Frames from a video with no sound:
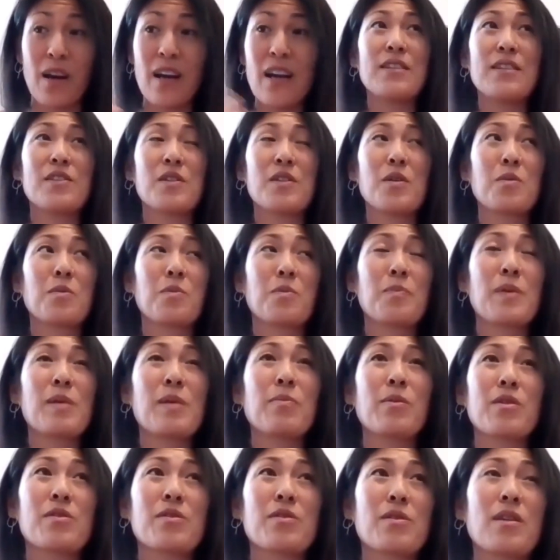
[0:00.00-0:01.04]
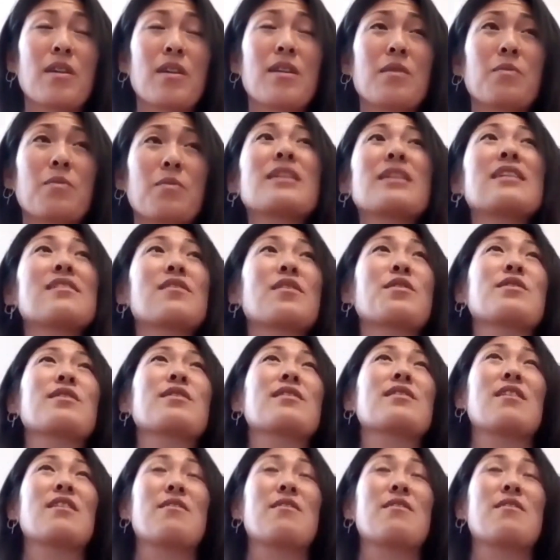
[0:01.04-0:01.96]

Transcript: And so people are really starting to see